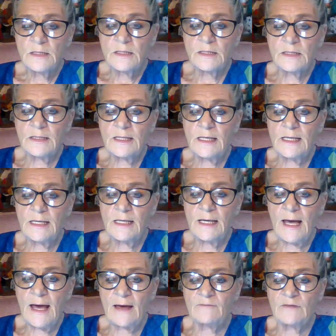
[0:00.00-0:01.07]
The
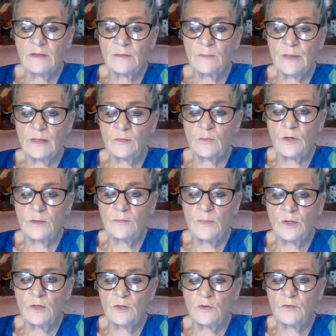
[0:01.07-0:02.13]
key having been
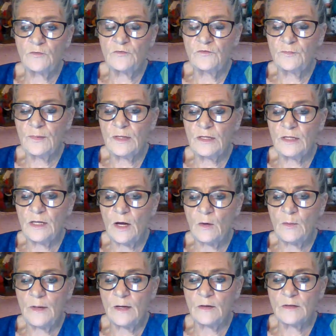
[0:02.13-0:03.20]
removed, but
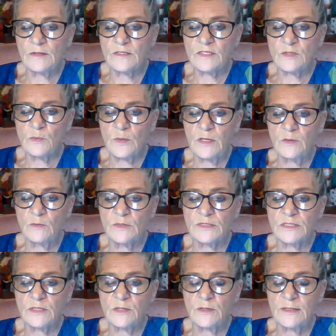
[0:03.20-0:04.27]
nowhere in the suite
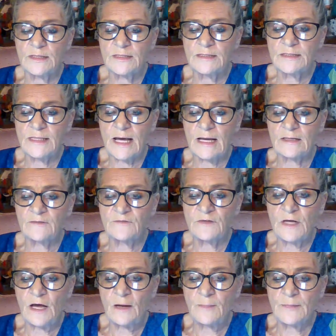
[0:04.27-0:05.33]
was there any sign of
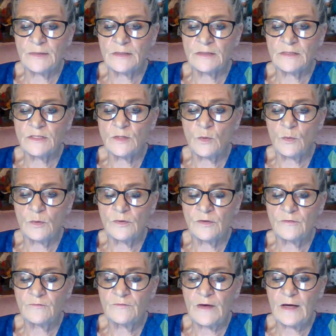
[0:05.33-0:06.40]
Tuppence or
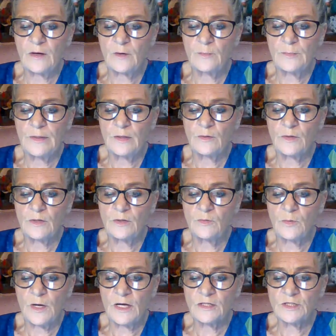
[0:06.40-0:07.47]
the fair-bearded
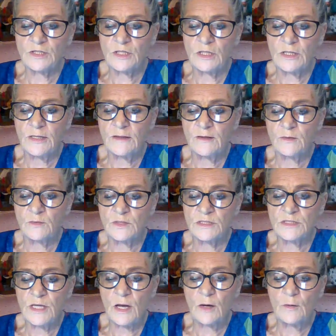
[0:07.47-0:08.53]
Russian, and there
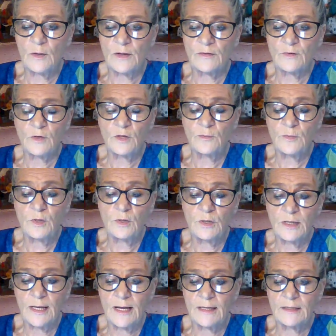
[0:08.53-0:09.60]
was no other
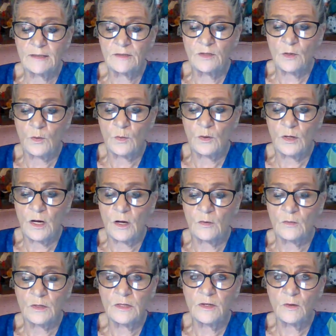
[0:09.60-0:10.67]
communicating door,
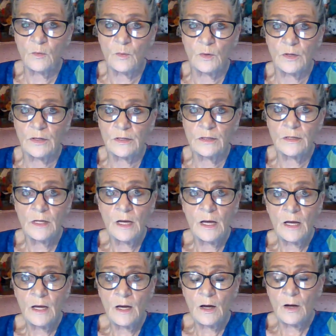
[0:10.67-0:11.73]
only the one
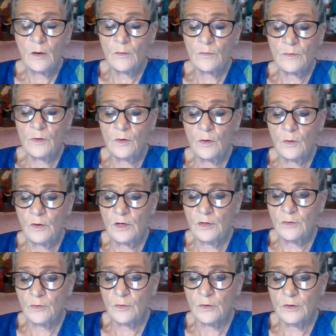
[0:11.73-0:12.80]
on the
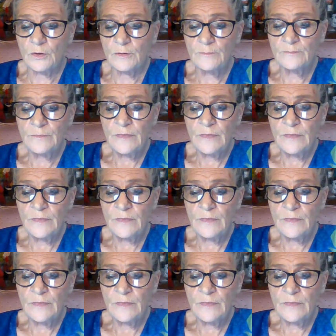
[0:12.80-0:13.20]
corridor.